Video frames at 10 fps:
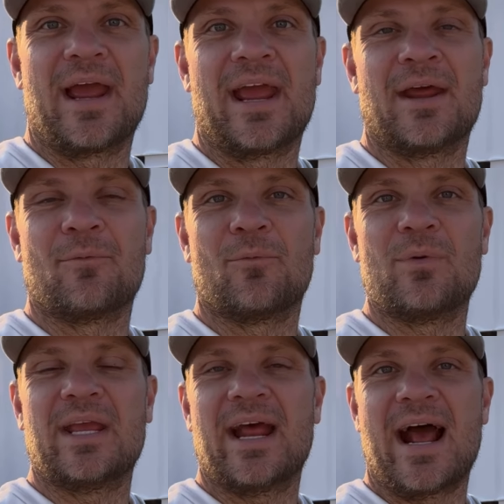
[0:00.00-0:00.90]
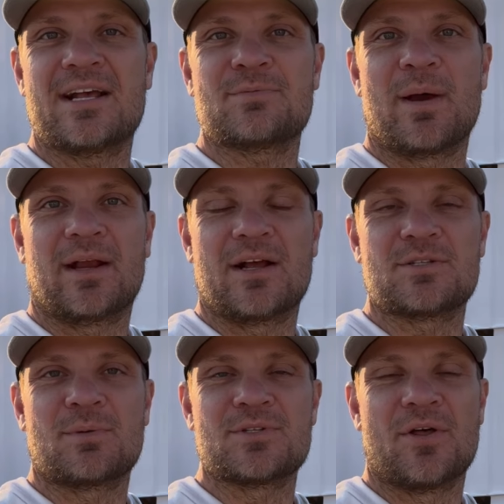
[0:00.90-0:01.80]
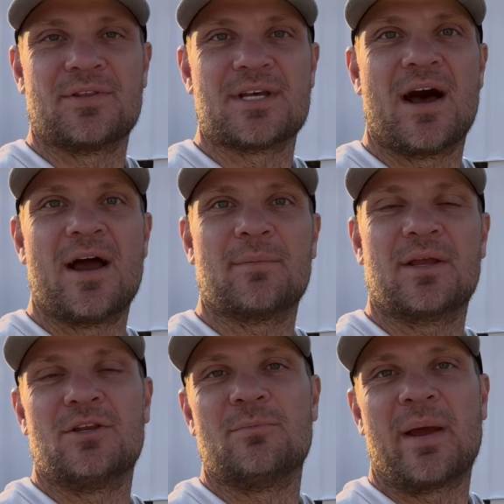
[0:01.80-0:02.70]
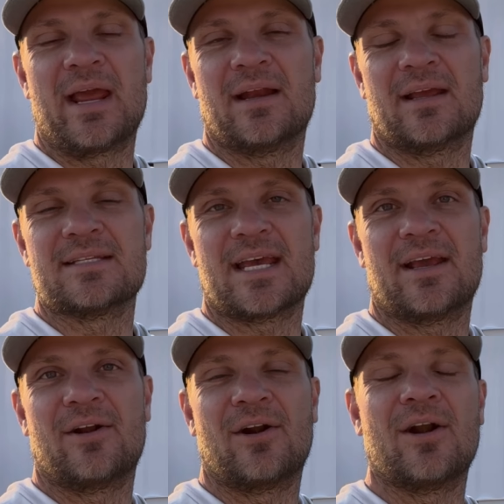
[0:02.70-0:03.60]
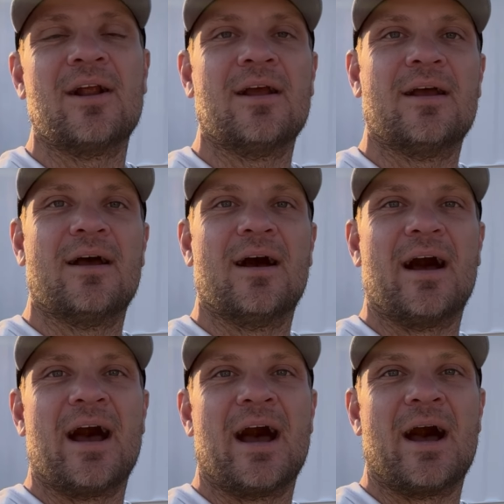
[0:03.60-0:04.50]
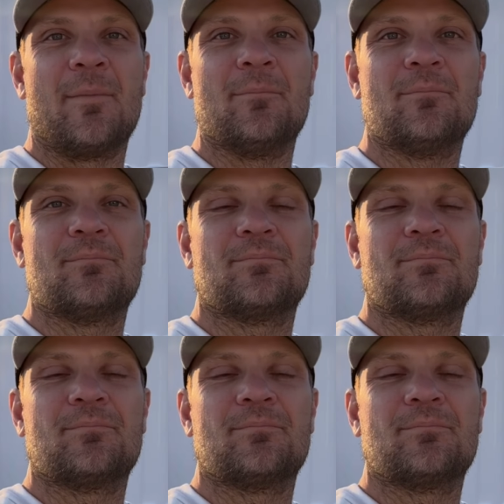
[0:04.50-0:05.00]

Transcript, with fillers: And we get asked by customers all the time, can you paint a container? Um,